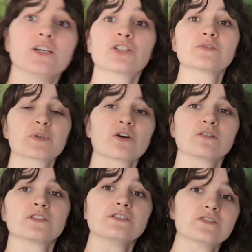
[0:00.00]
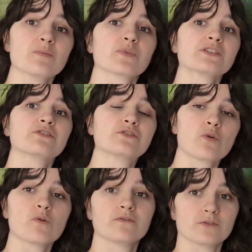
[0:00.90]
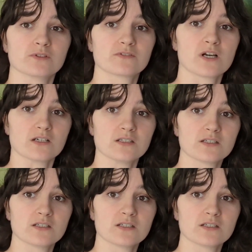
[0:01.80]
Just because it is simply so full of gunk,